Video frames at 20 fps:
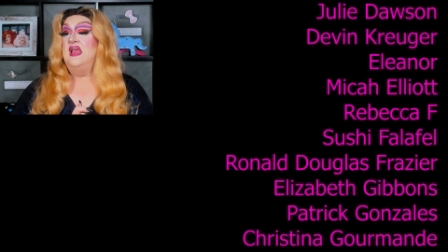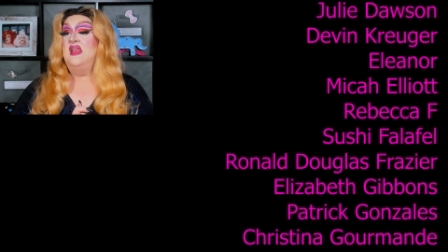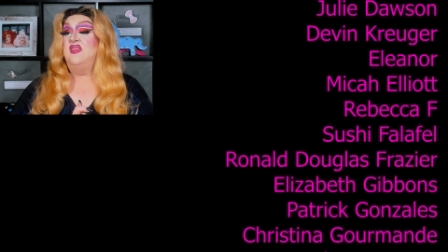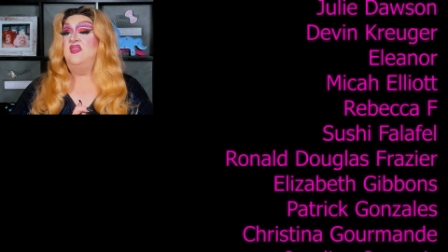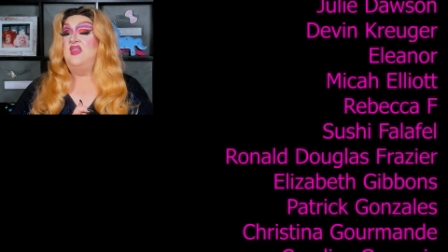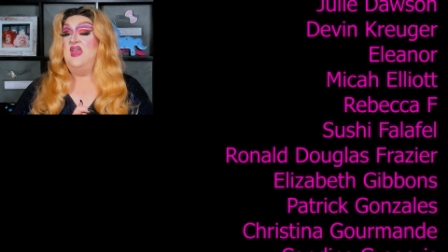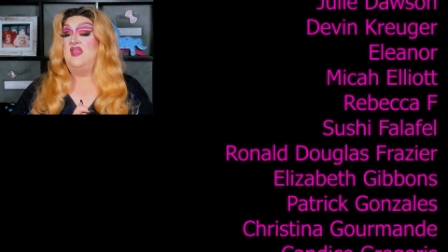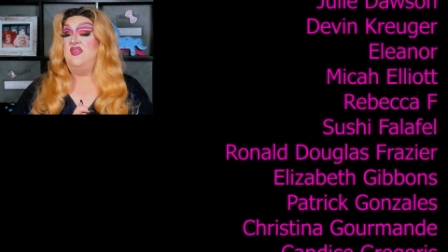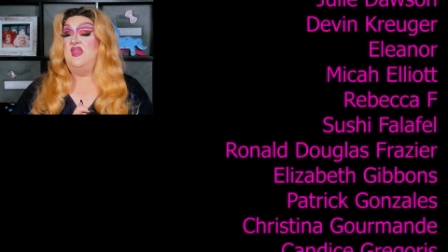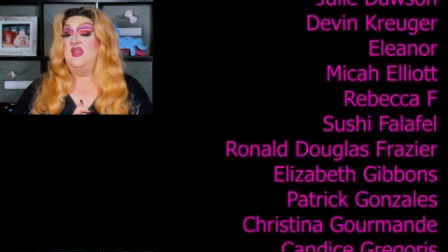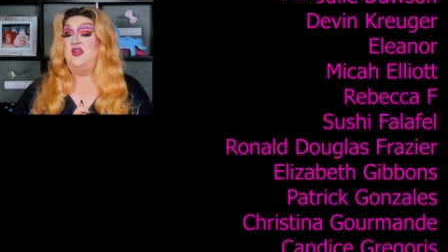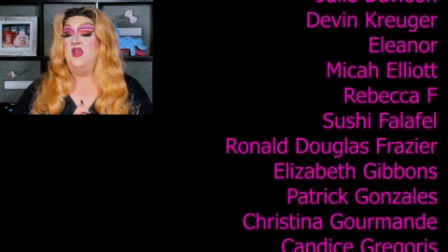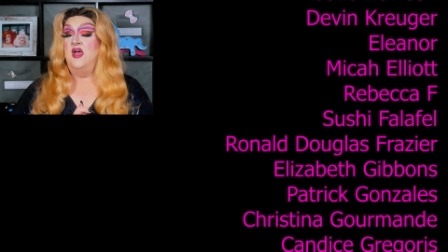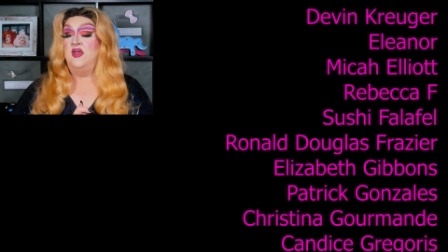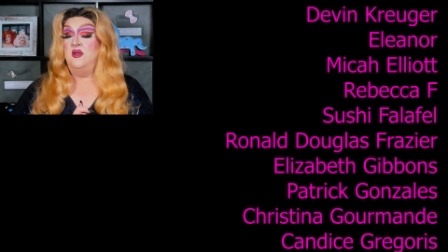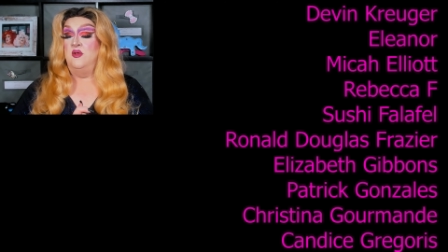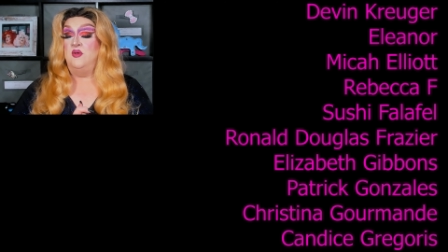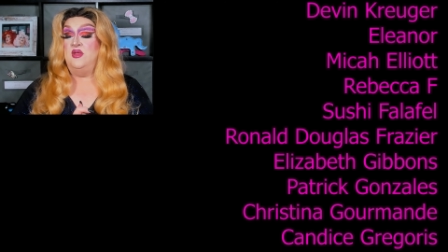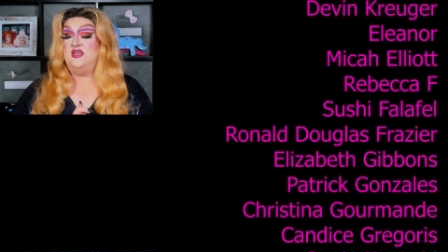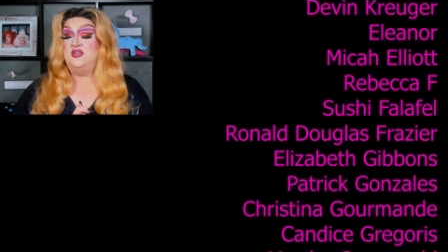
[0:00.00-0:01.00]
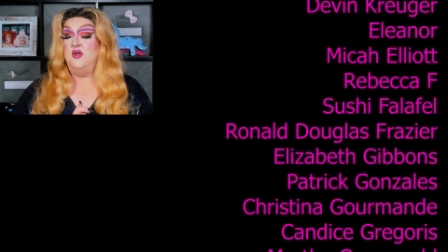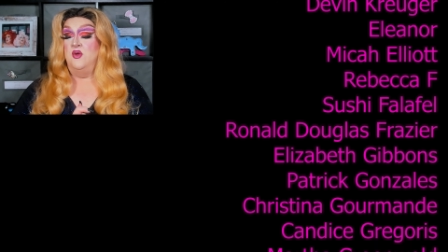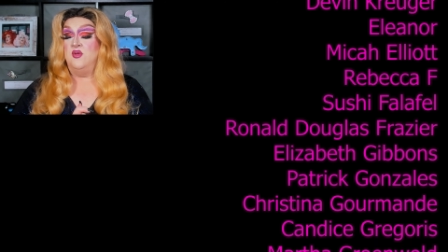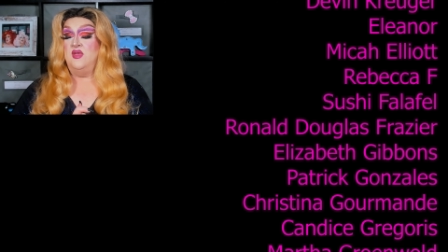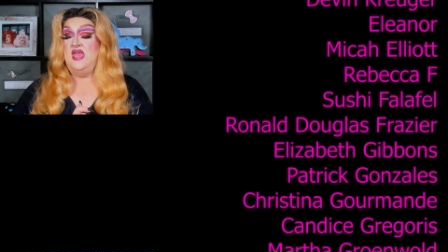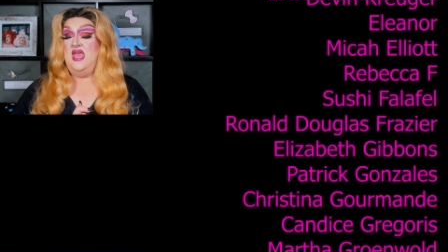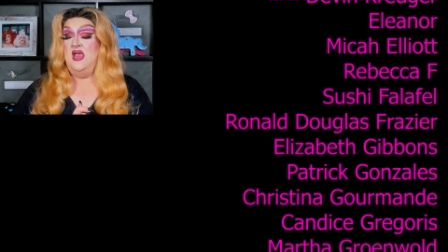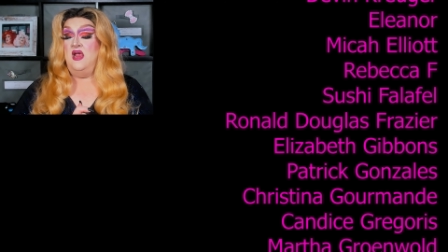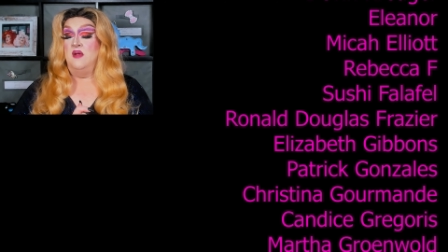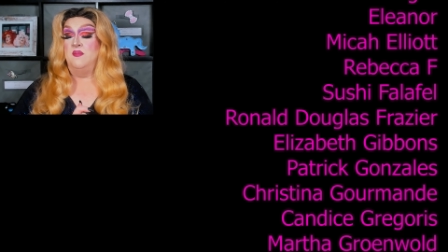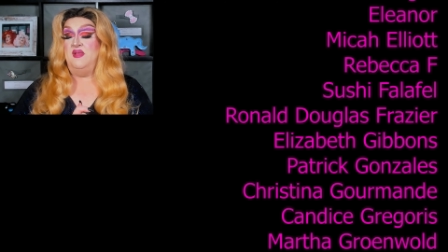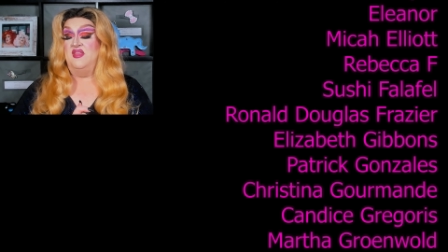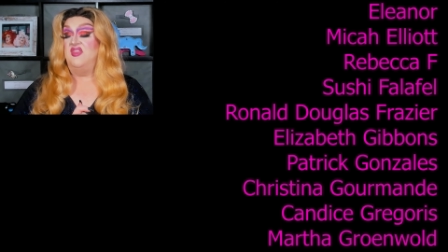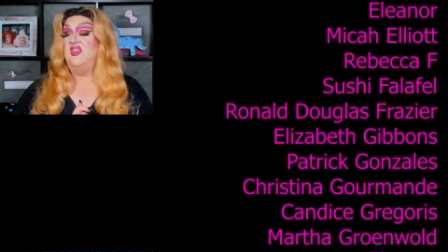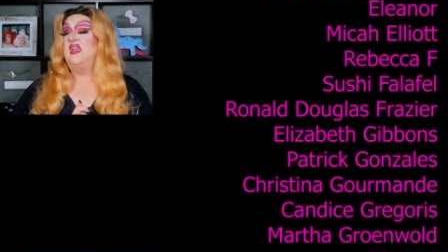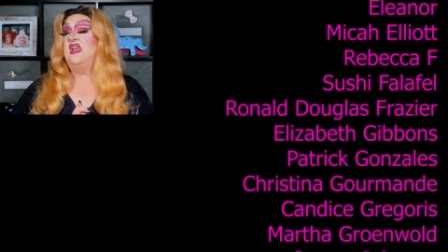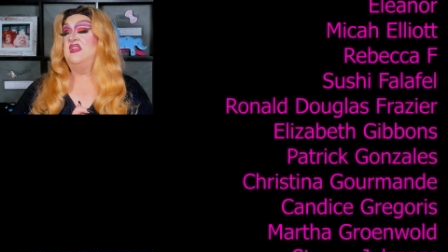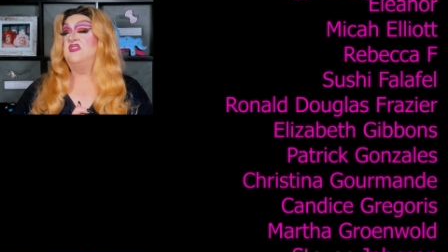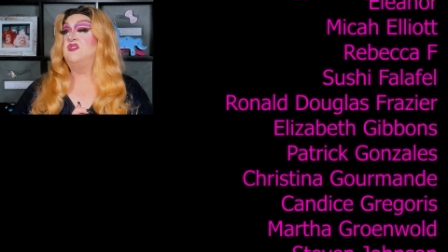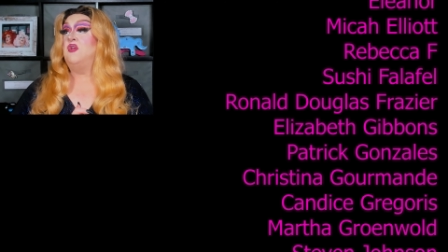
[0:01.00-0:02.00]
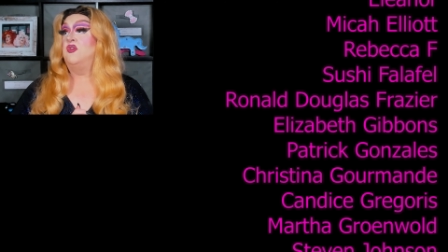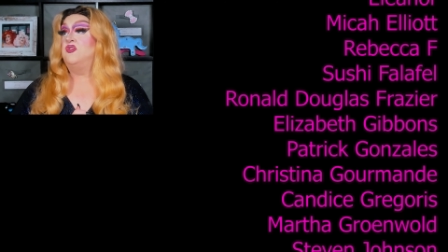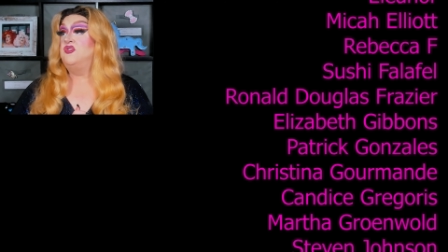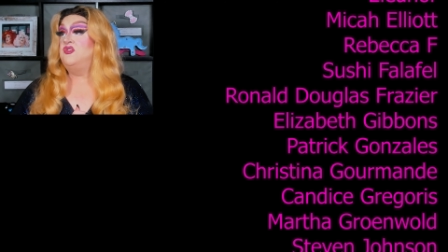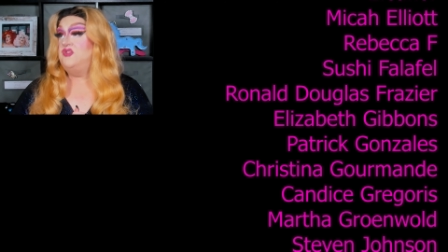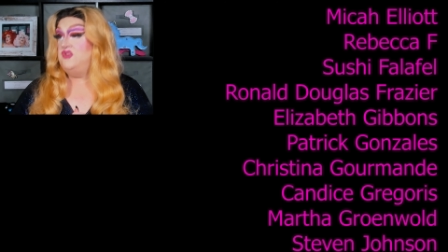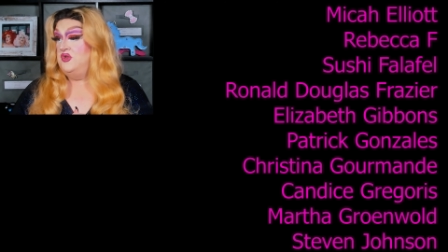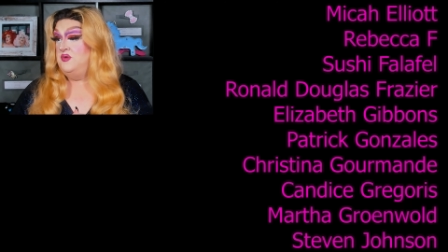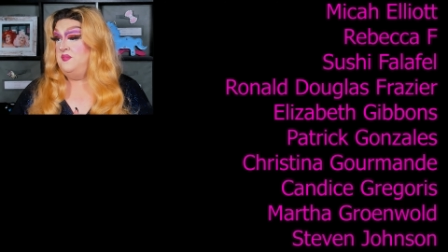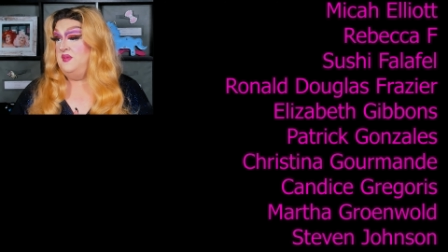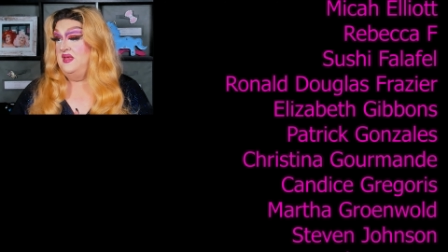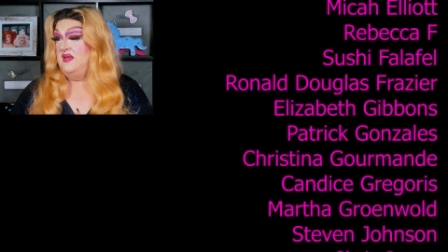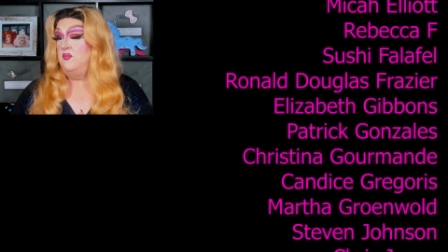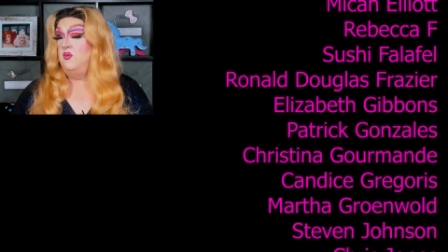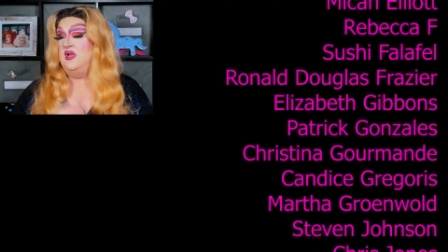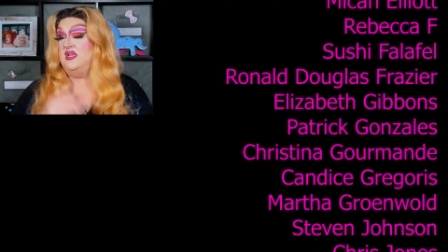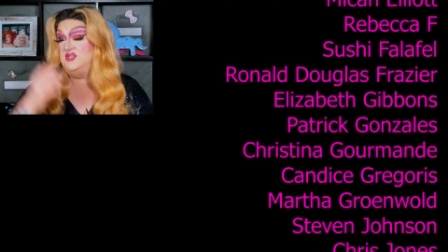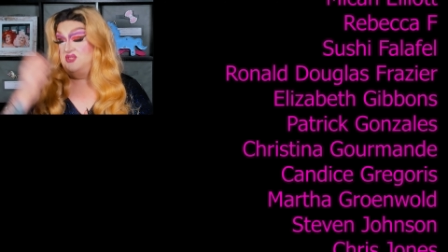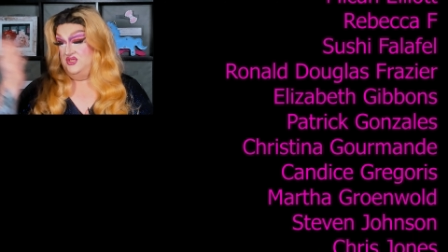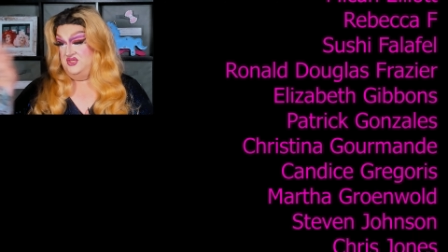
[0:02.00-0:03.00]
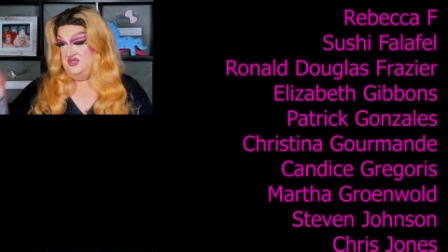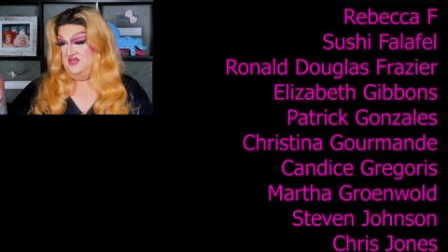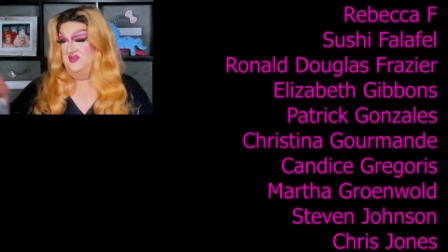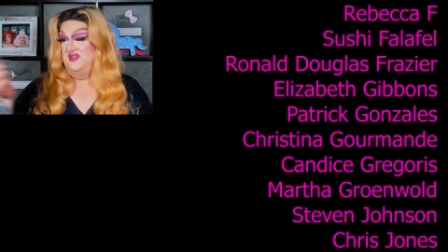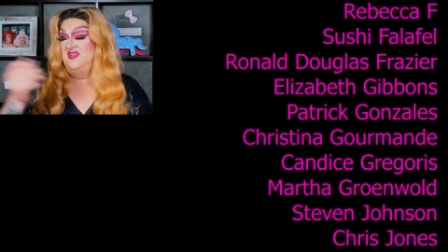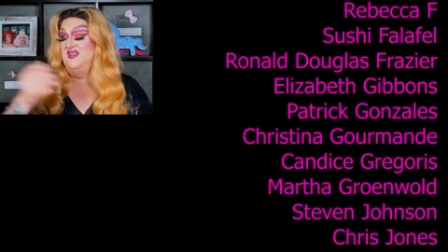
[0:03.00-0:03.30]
that they not only don't care, but think it's all stupid, which